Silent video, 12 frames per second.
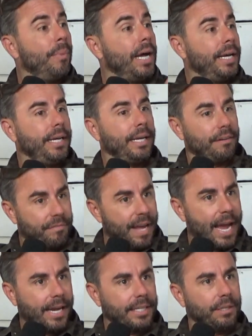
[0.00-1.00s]
But in
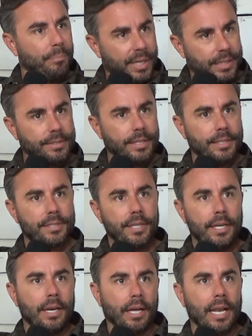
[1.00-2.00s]
fact, in business,
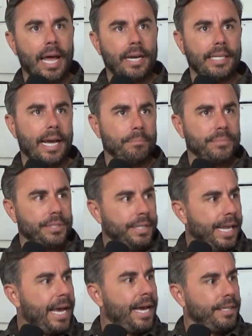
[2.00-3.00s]
a lot of times
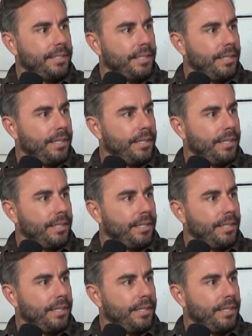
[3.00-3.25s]
debt